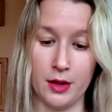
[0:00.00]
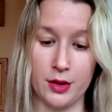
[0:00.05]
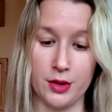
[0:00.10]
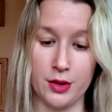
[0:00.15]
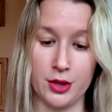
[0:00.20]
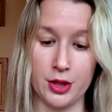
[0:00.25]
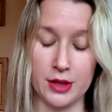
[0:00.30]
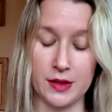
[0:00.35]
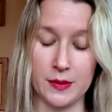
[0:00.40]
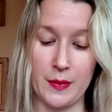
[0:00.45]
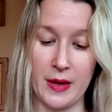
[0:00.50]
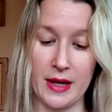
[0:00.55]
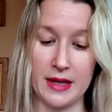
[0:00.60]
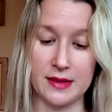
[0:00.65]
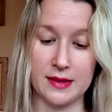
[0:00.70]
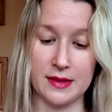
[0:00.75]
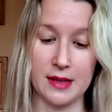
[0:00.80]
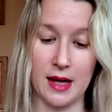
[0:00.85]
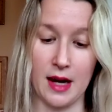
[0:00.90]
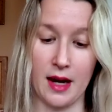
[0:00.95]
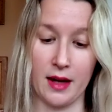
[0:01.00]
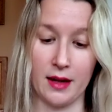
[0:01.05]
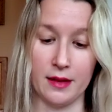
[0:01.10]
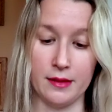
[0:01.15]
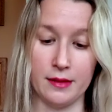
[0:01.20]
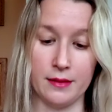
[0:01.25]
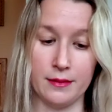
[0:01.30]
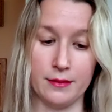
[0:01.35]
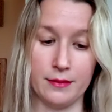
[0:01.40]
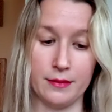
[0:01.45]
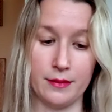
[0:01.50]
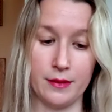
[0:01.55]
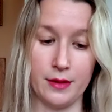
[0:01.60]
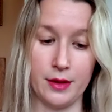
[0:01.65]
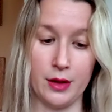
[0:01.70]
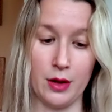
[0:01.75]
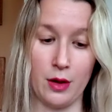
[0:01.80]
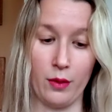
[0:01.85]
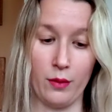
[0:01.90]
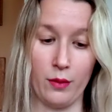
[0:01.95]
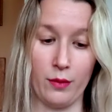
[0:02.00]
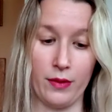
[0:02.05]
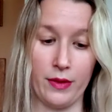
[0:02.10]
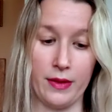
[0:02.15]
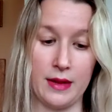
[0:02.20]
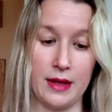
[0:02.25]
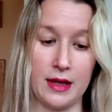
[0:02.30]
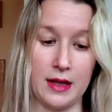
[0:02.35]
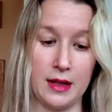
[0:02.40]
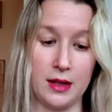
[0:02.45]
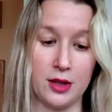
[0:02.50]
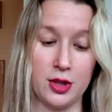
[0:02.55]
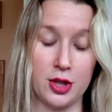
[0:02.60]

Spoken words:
just based on, the